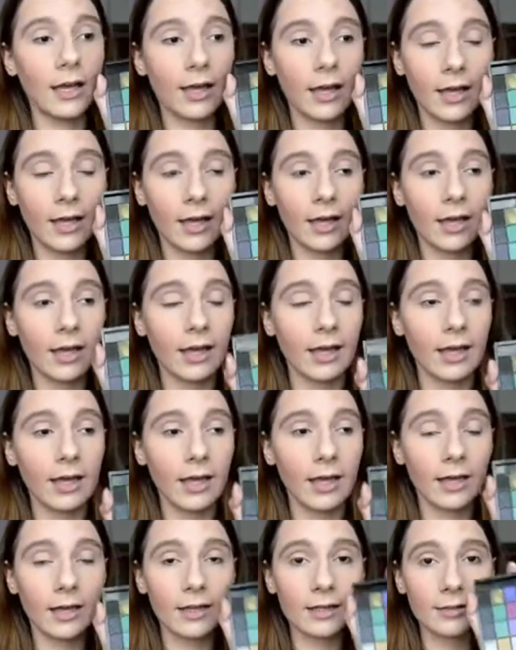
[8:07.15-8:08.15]

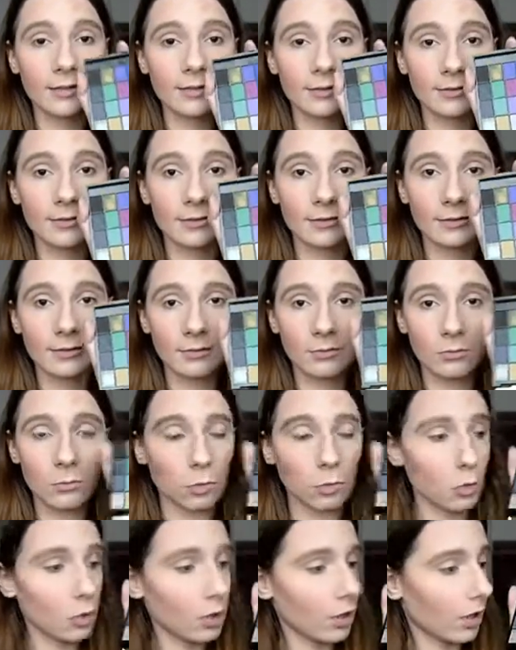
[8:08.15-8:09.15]
And
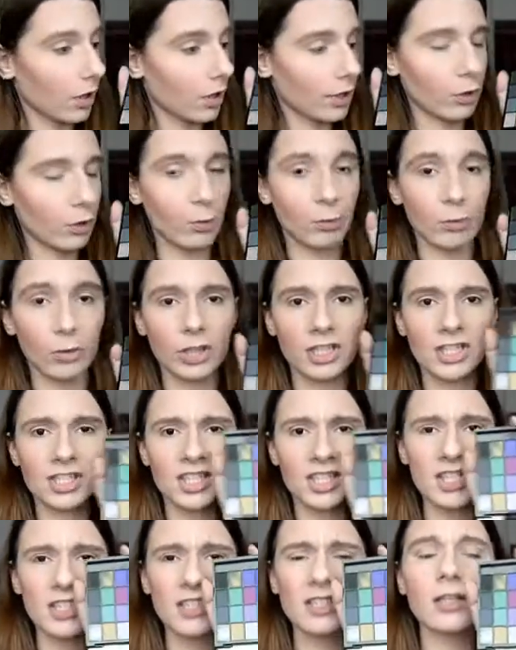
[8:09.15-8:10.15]
I picked
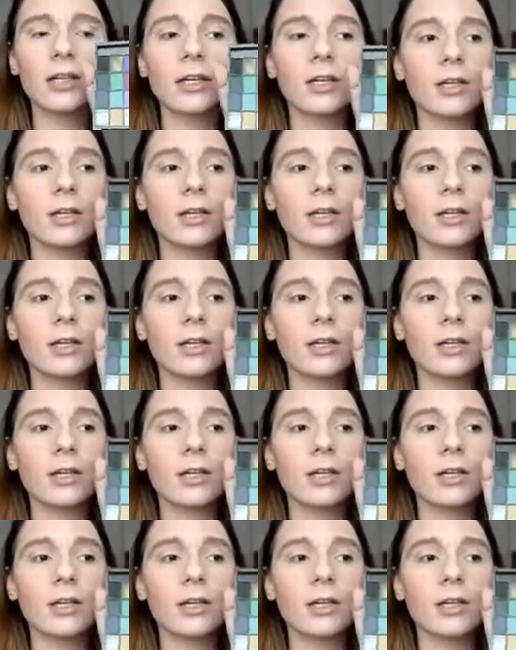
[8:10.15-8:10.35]
it.